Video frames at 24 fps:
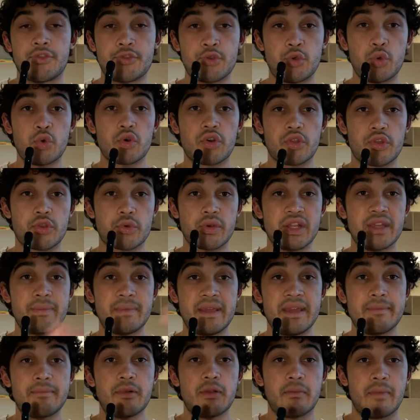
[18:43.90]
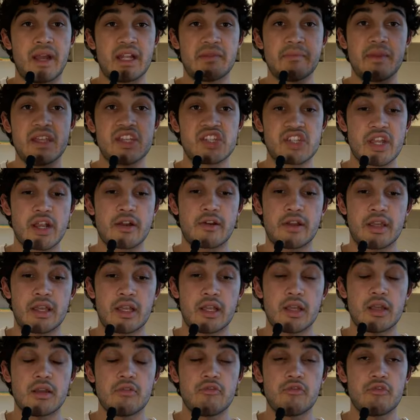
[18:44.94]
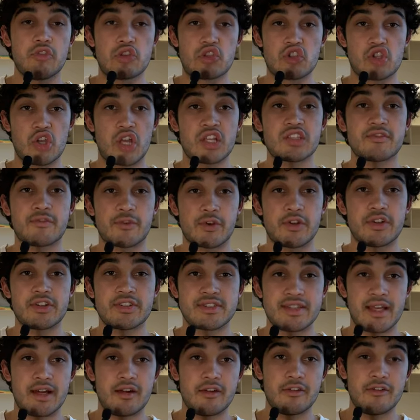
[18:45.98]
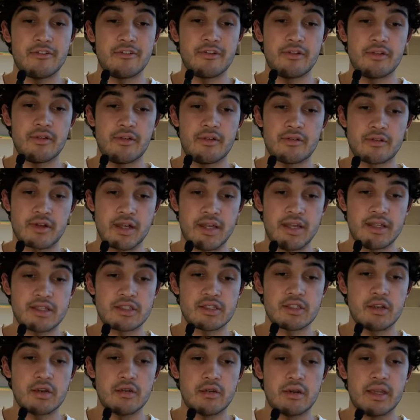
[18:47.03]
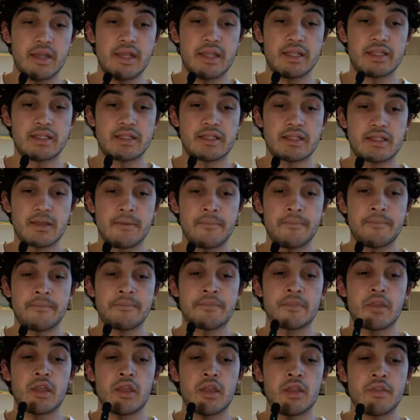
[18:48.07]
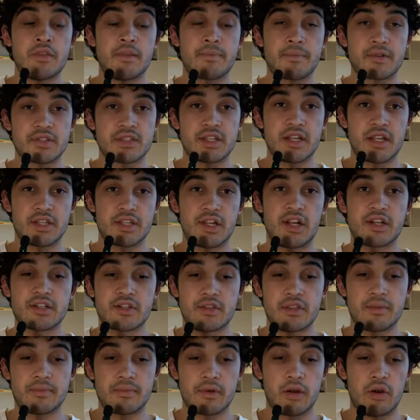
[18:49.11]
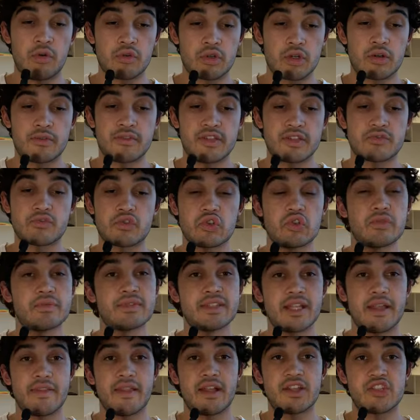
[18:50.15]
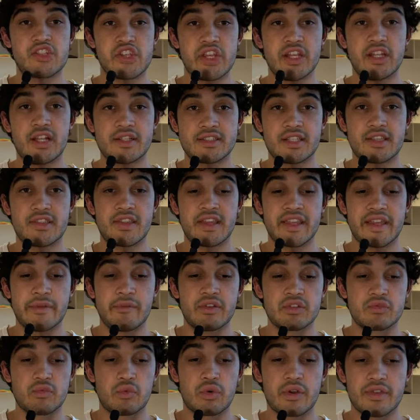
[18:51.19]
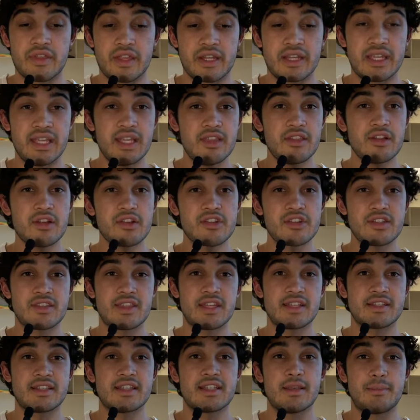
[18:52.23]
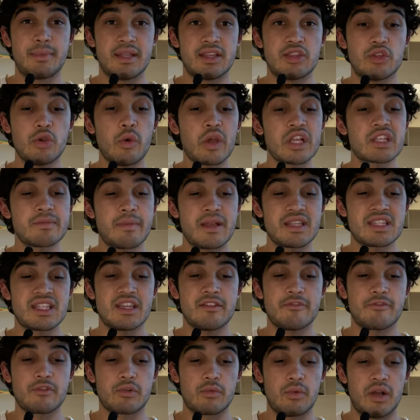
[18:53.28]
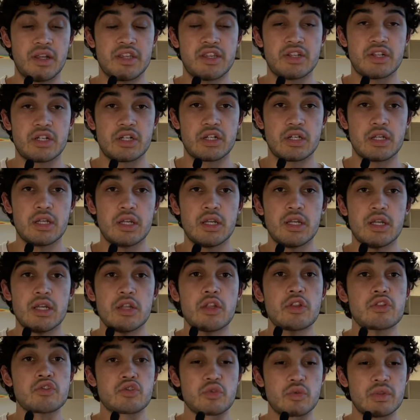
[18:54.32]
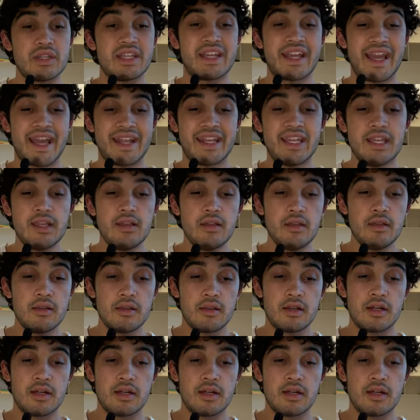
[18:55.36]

2 or 3 people might be sharing just for yourself, right? So it's the person I talked to, the owner of this room, said that she doesn't think it was worth it either. She thinks it's a bit too expensive for what you're truly getting,